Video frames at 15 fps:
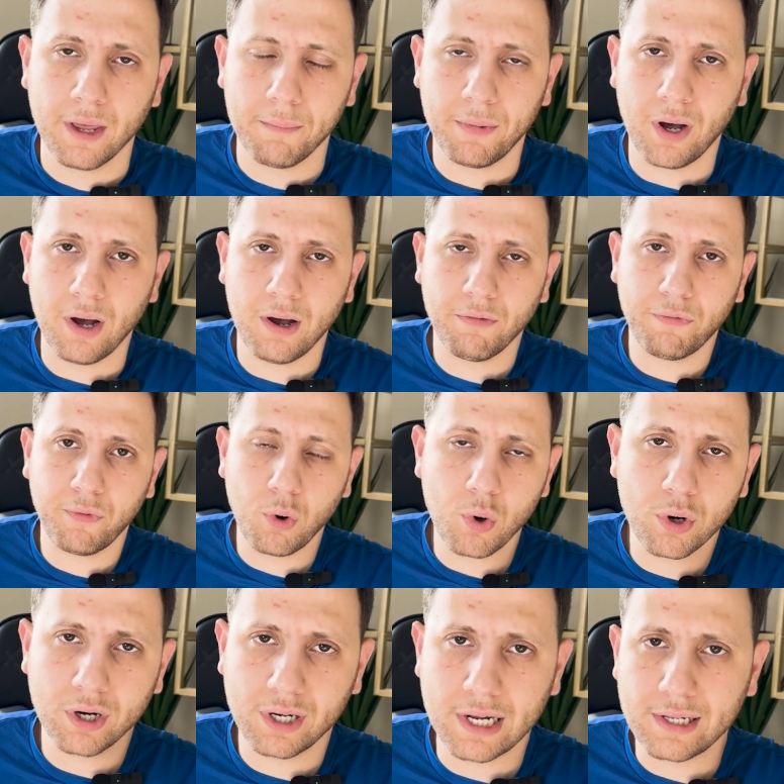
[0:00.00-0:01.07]
But
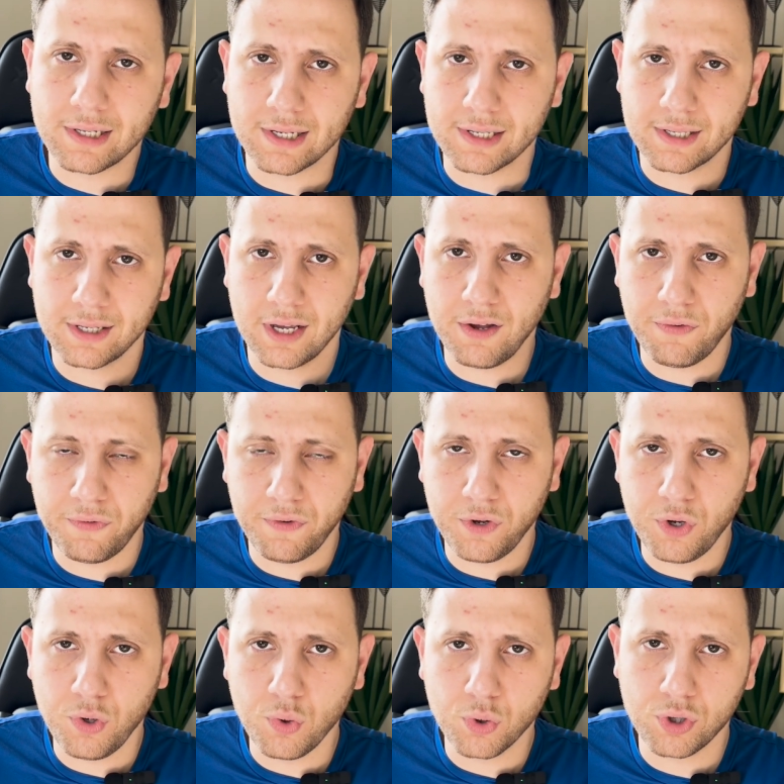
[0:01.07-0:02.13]
for a dentist, if
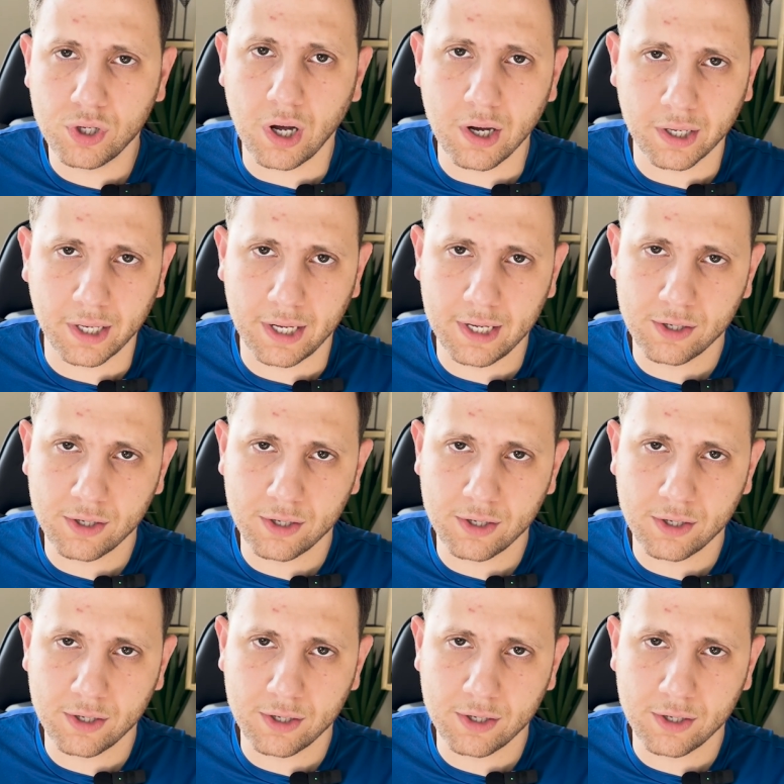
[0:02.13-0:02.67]
your target